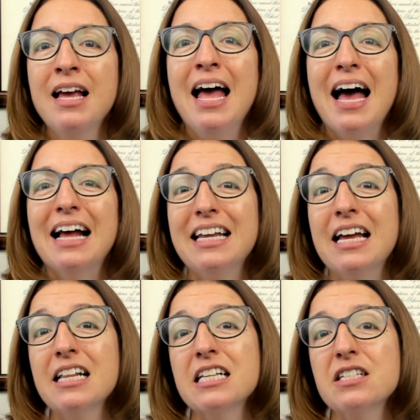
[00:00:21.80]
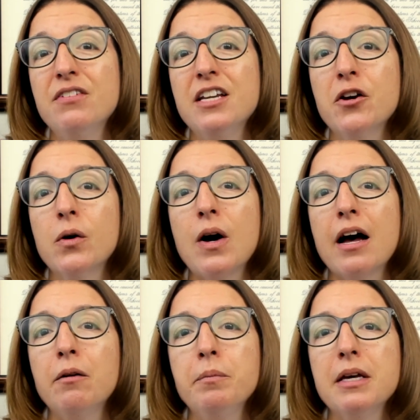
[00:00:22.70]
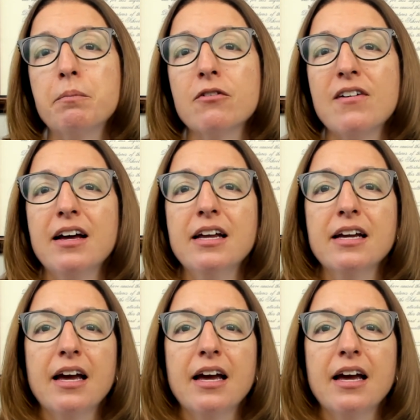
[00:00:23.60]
At the end of this video, I'll be providing